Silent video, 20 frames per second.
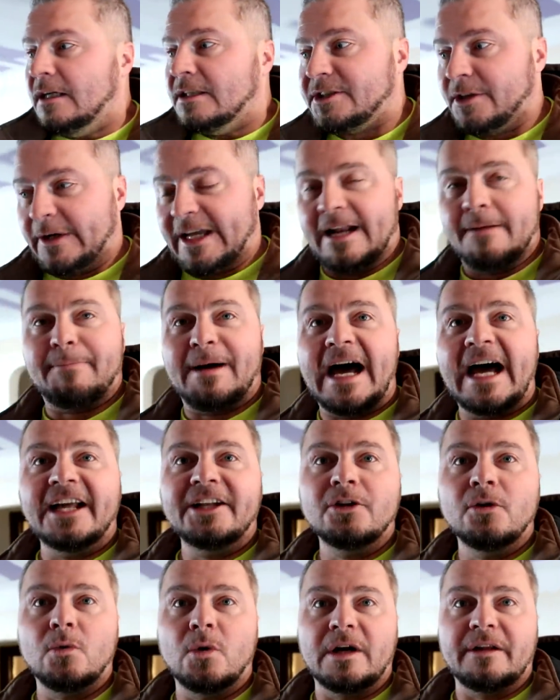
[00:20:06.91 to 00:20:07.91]
So we got to buy
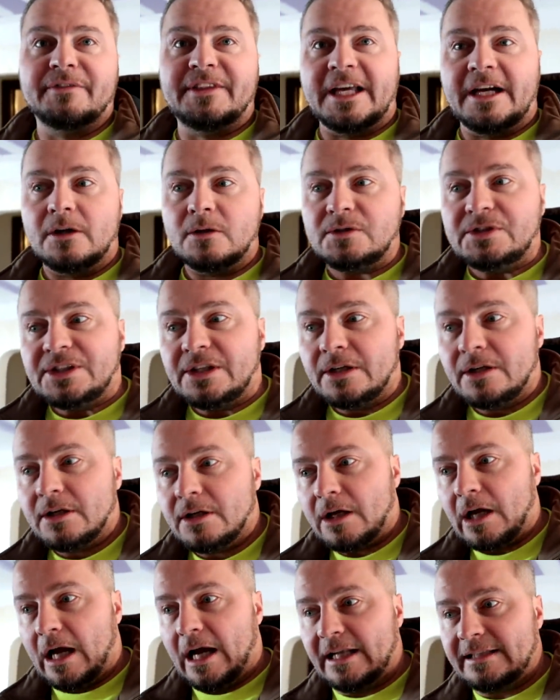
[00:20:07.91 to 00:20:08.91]
a new one of those.
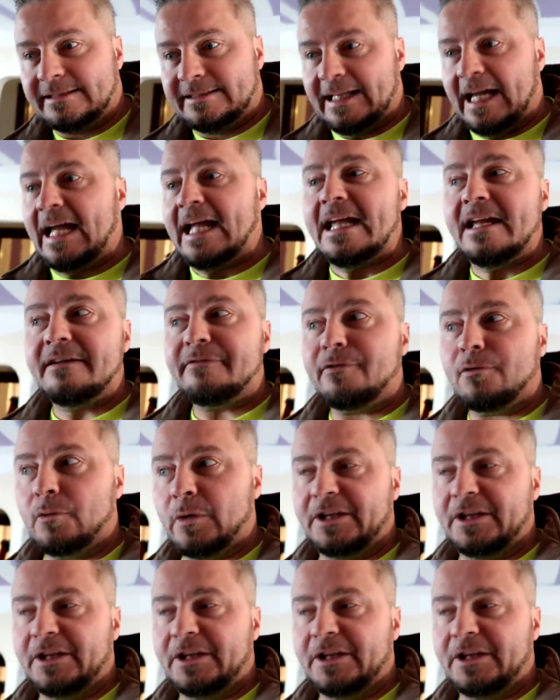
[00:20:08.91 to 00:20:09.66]
Dave